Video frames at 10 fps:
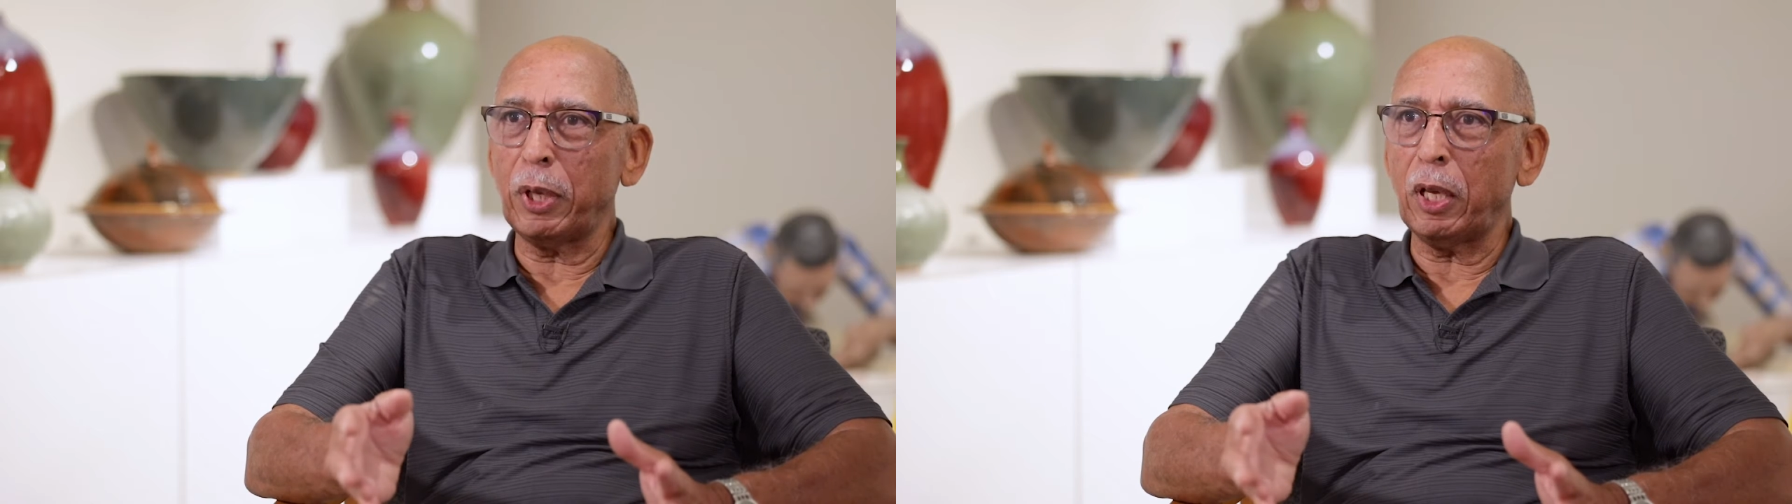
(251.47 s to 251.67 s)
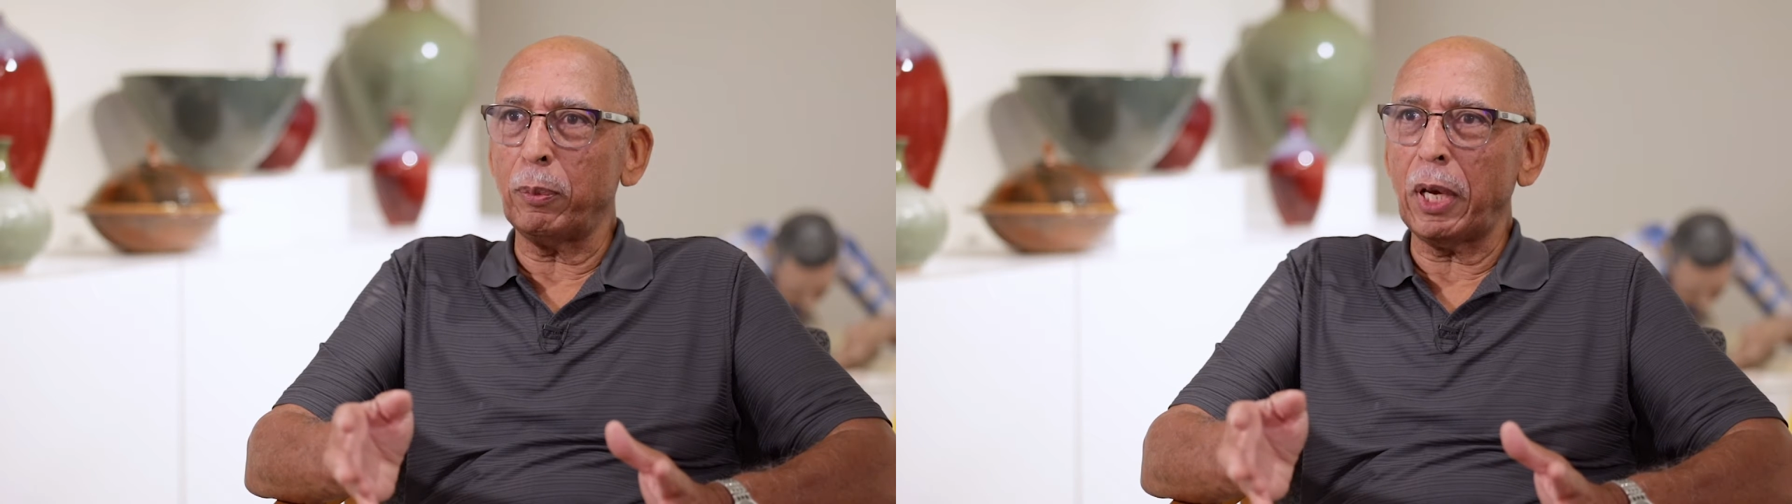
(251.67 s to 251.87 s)

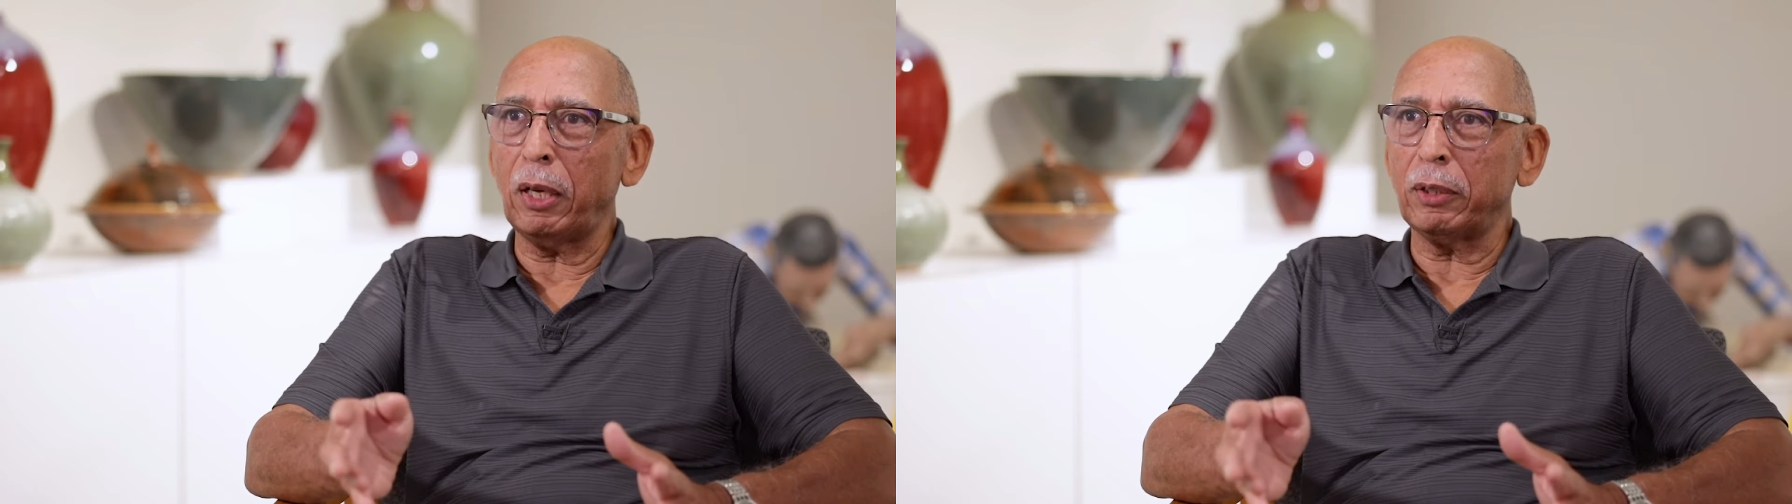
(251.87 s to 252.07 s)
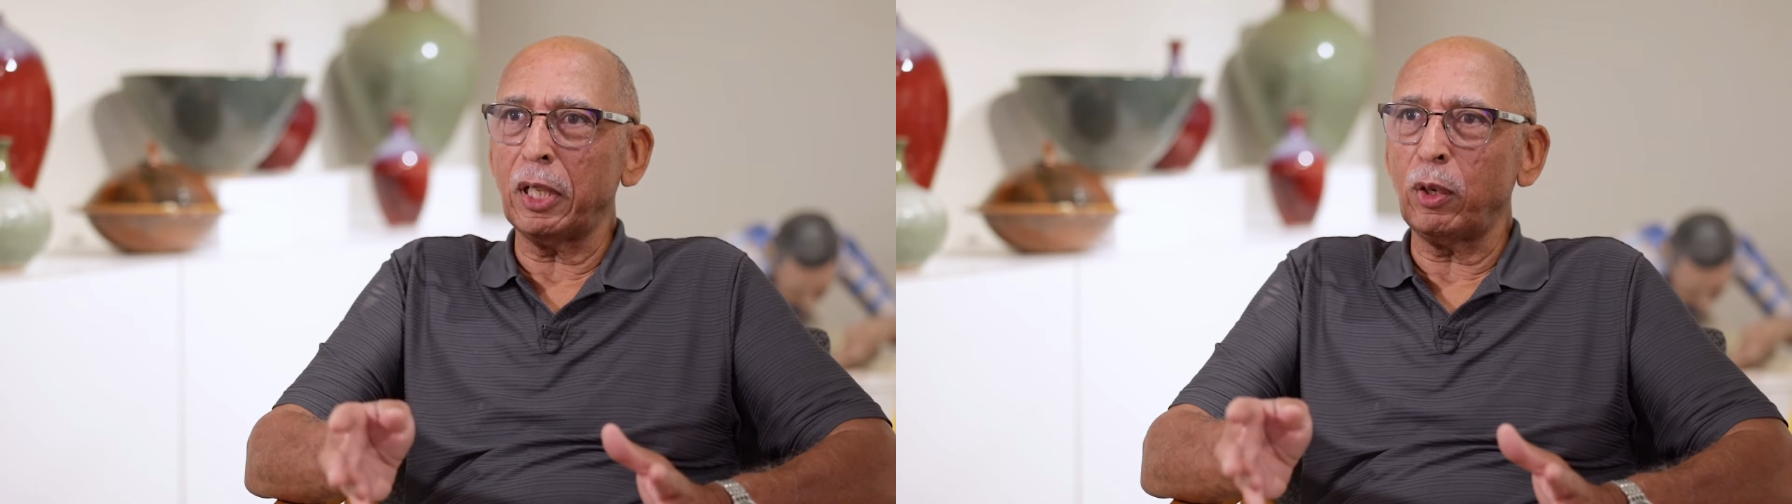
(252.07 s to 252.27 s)
be
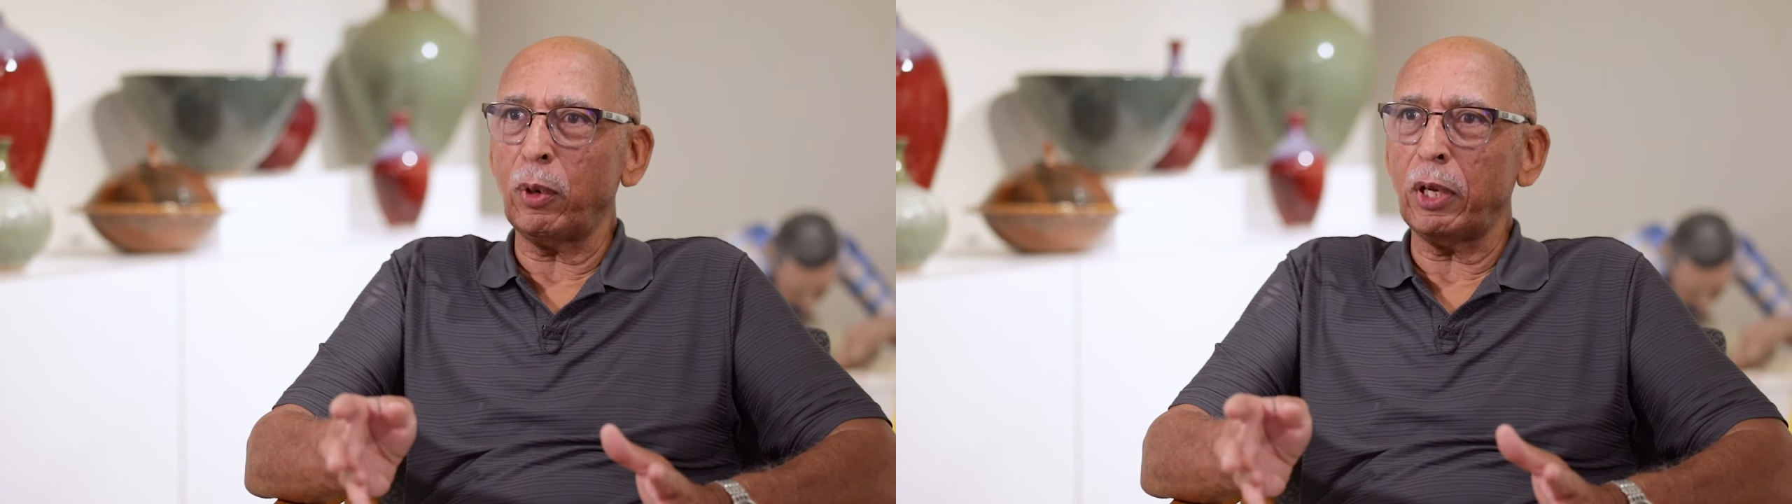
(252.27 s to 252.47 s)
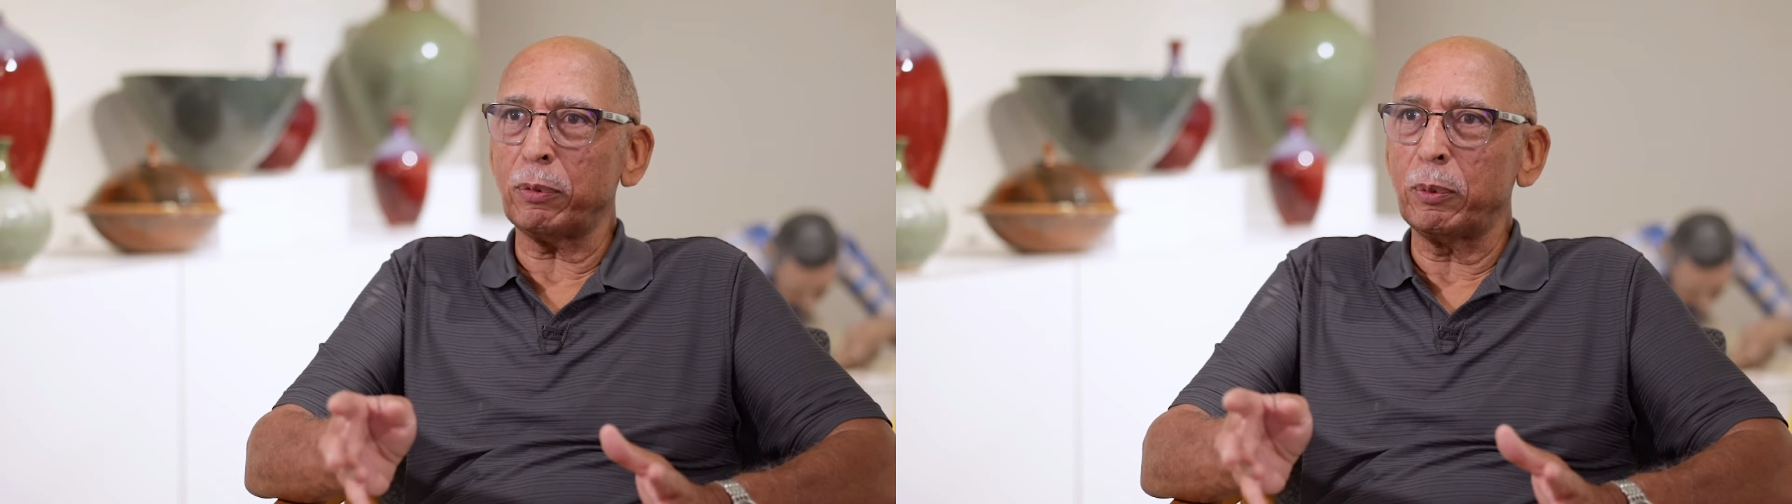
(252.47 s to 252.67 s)
about
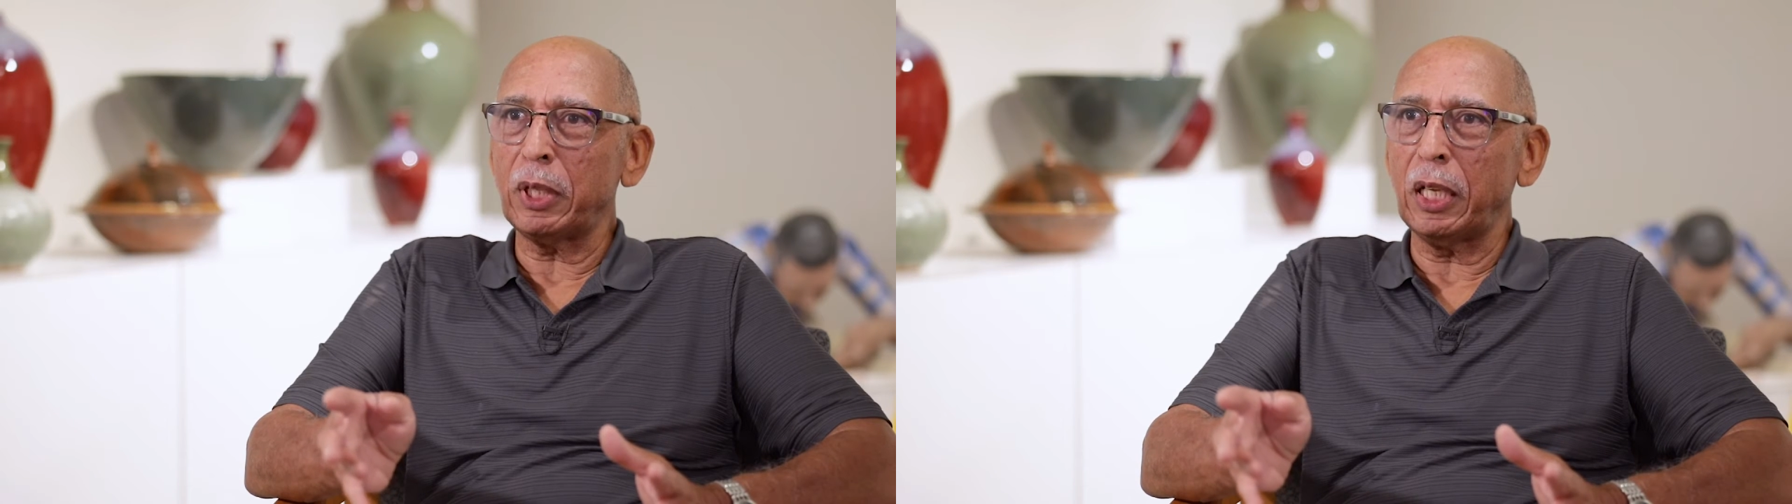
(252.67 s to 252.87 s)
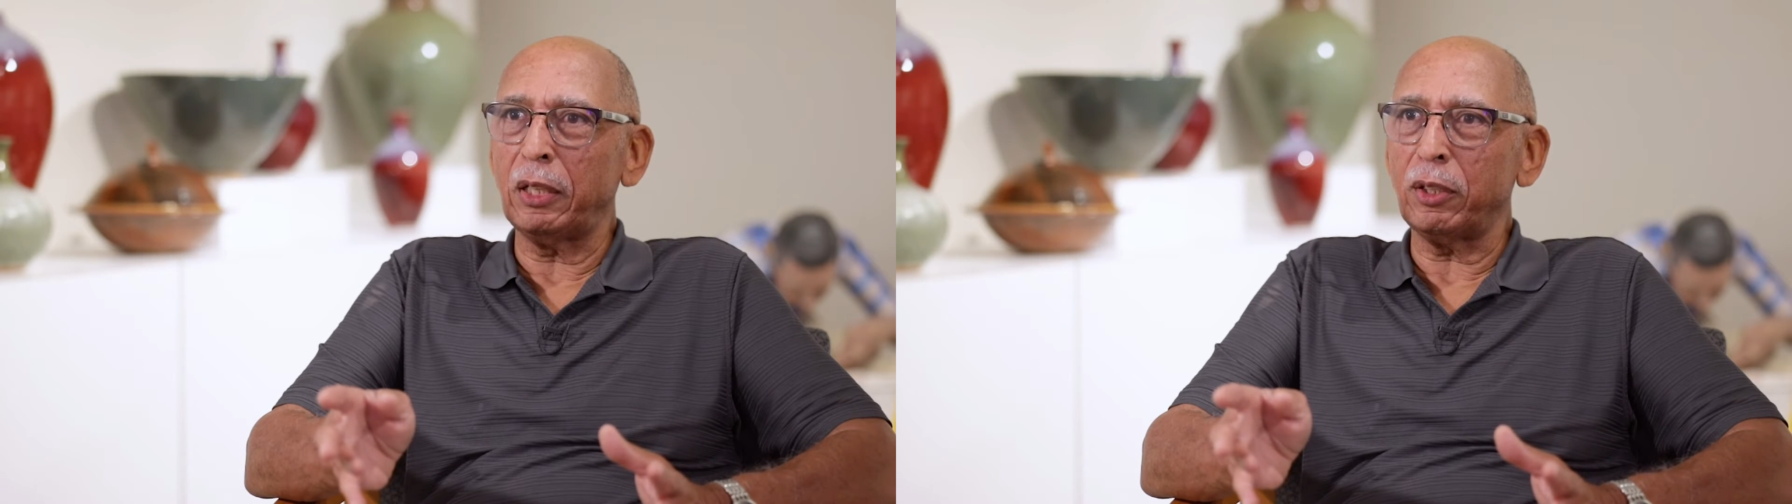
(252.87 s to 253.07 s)
anywhere from
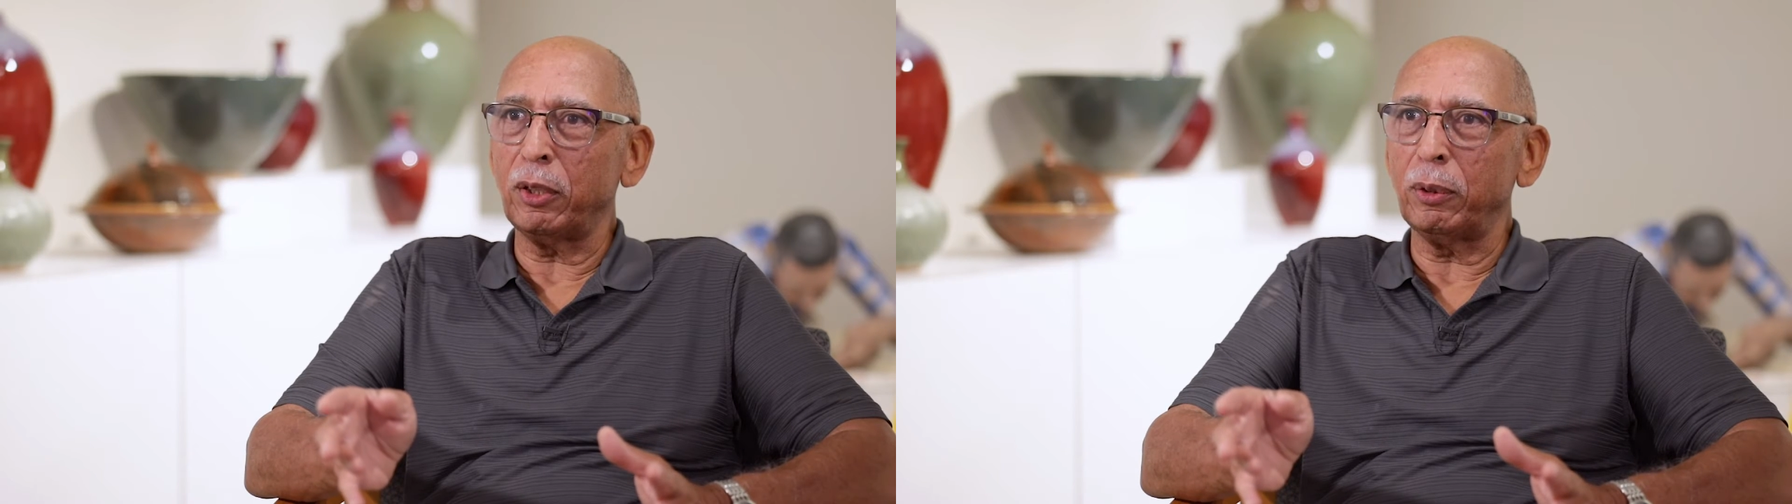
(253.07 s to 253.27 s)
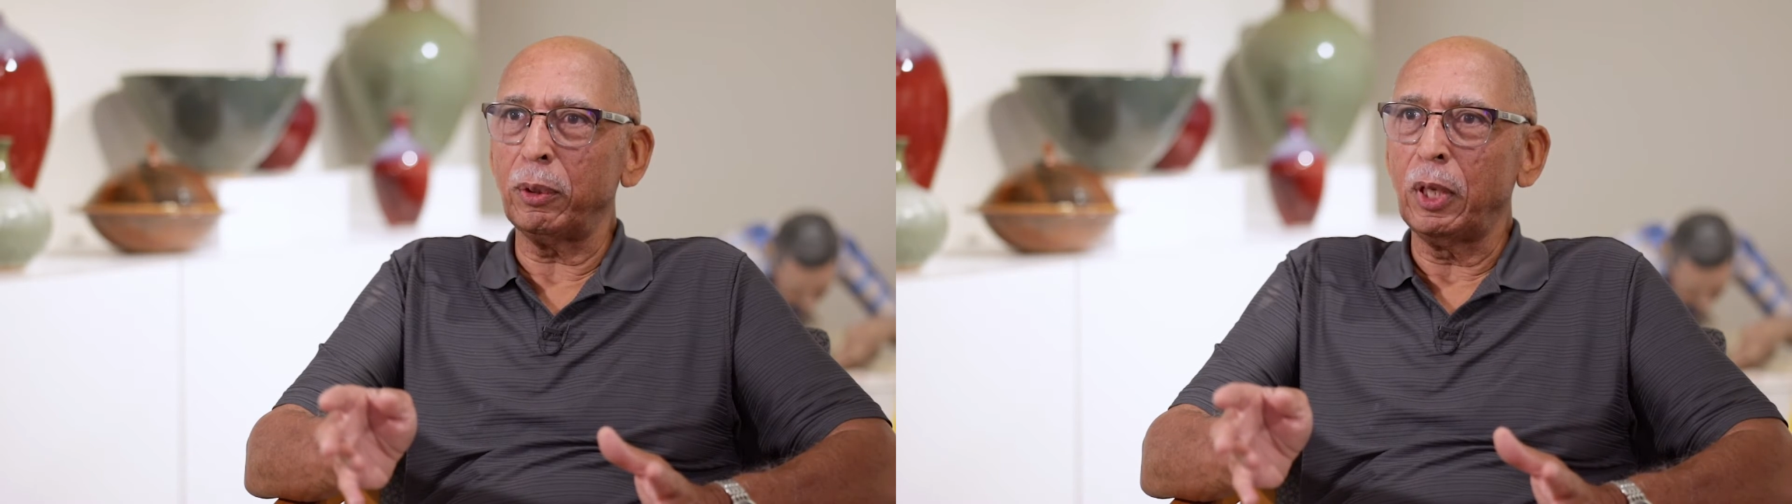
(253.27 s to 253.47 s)
10
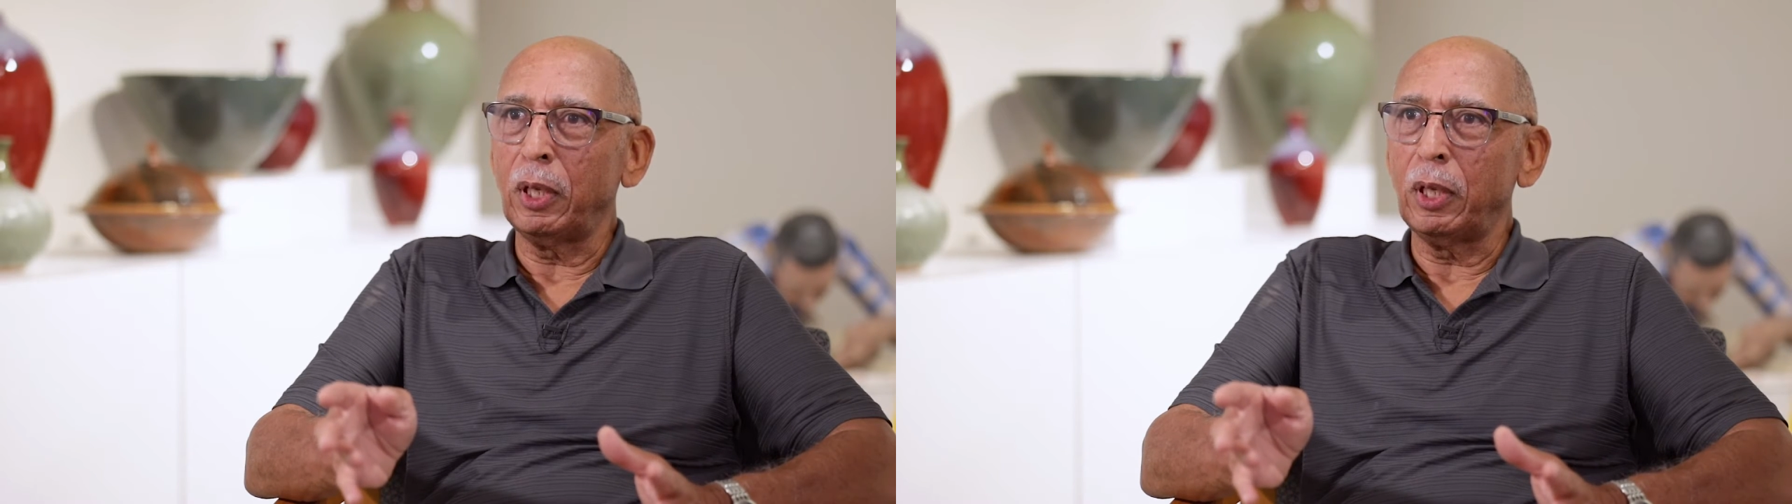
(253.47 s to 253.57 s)
to